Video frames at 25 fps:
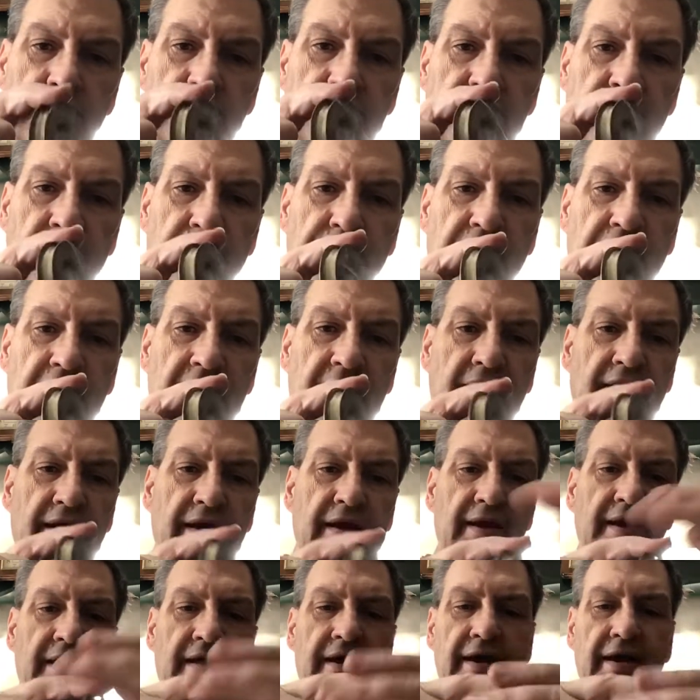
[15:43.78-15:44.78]
But
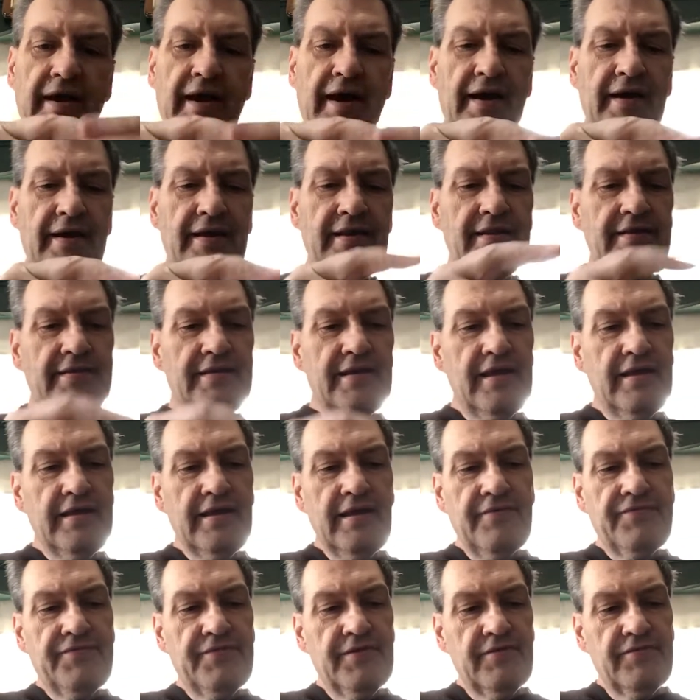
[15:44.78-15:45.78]
I'm going to tell you
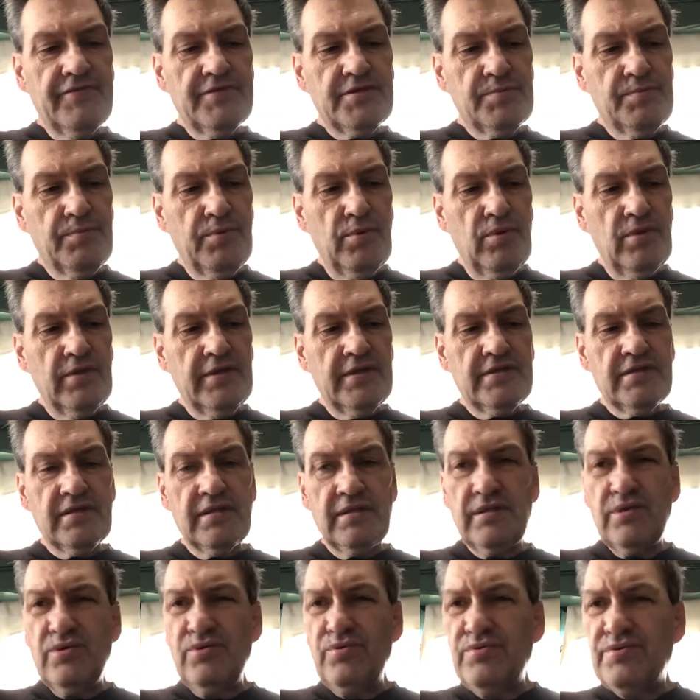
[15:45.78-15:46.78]
if the spool is
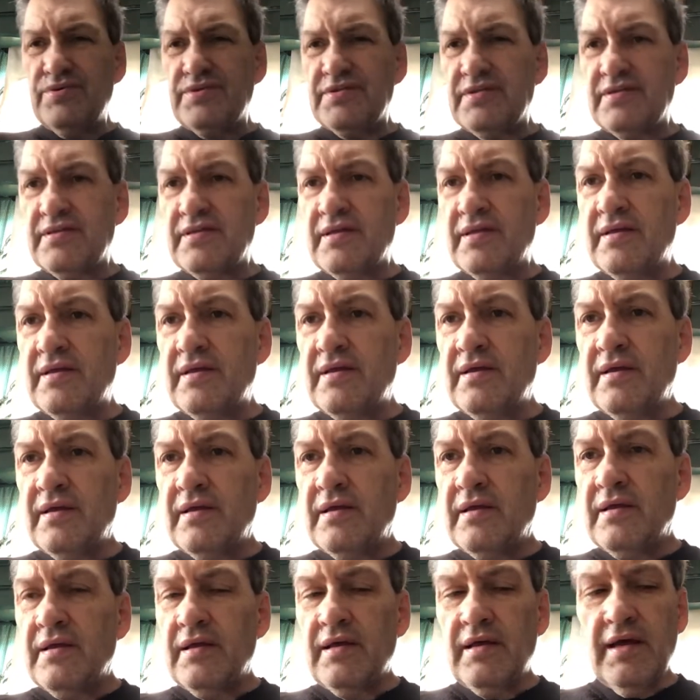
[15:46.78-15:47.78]
loose,
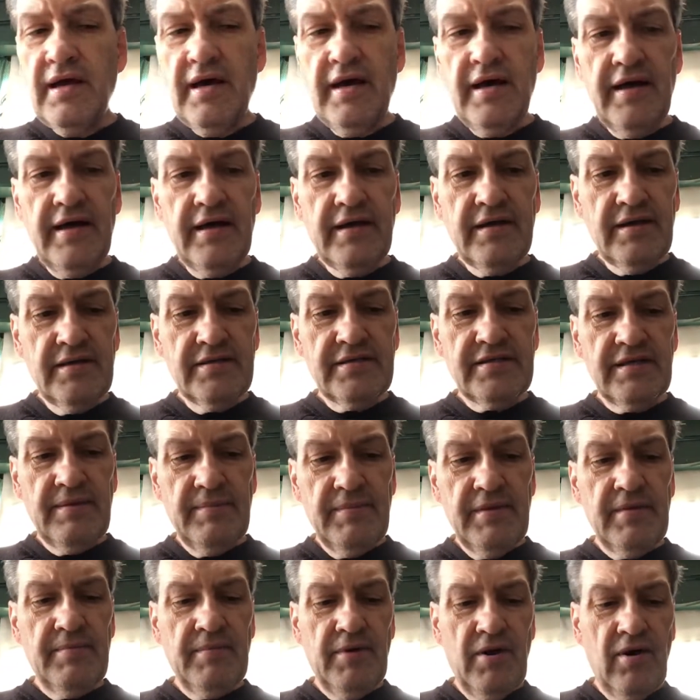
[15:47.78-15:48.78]
because some
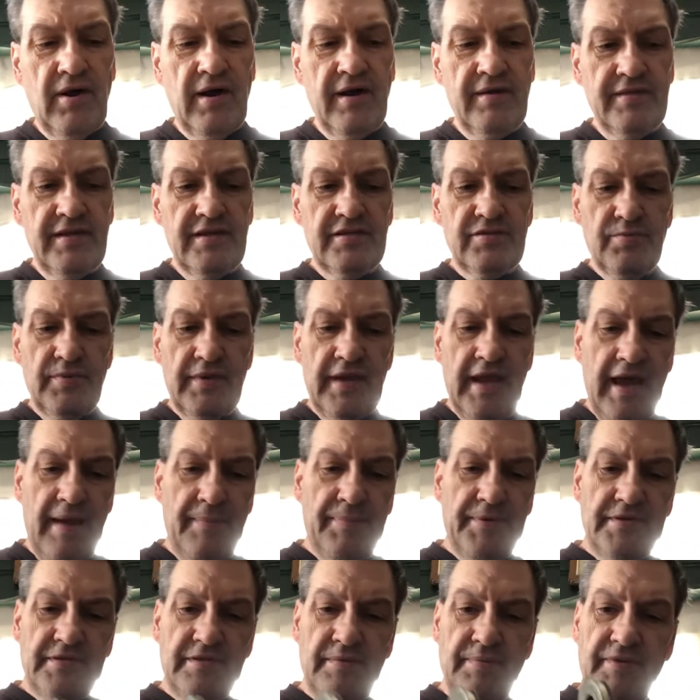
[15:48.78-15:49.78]
of them are. This one
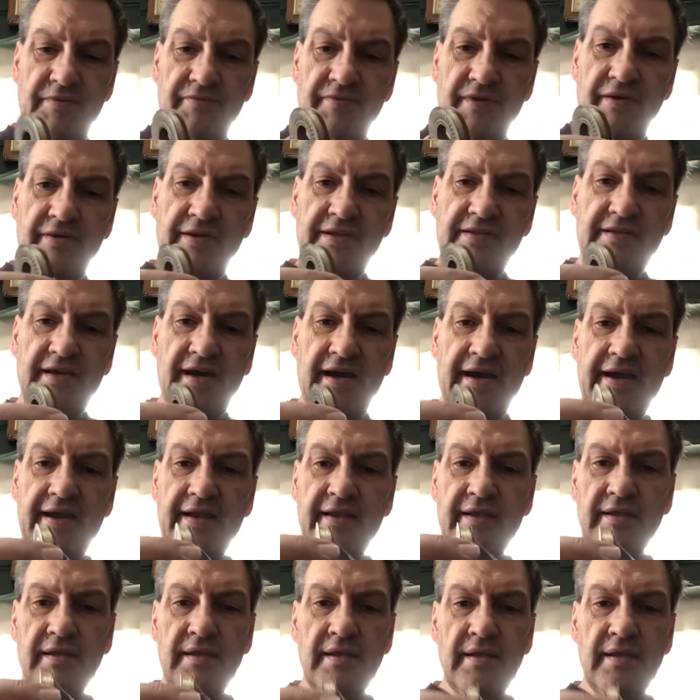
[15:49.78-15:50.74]
happens to be very tight.